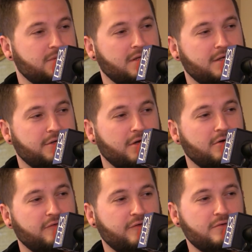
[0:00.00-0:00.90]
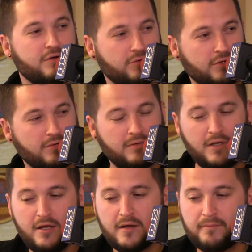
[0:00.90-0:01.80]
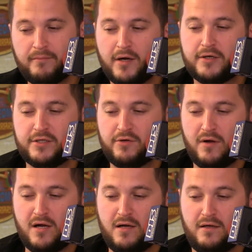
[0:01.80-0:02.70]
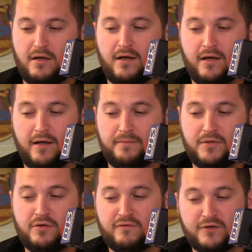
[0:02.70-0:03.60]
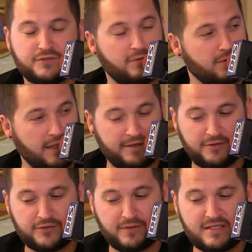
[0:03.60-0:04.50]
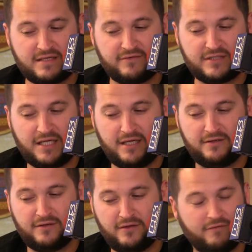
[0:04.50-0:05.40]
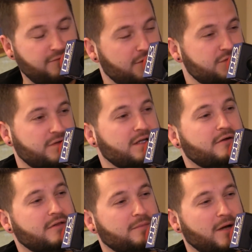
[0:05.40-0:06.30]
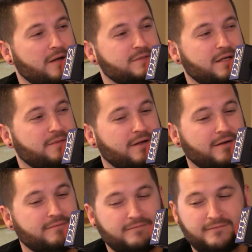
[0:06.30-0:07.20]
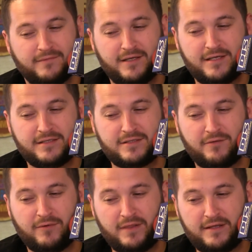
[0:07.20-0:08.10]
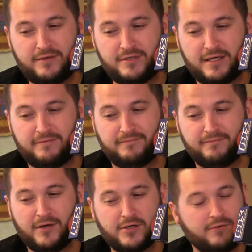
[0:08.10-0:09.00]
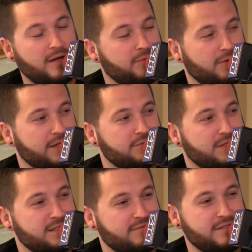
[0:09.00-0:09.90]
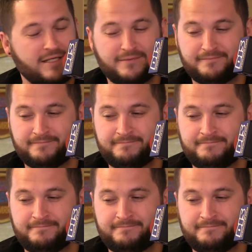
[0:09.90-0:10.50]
let you know, if you Google Mardi Gras, Universal Orlando 2017, the first video that pops up here is one that you did. Mardi Gras Parade 2017.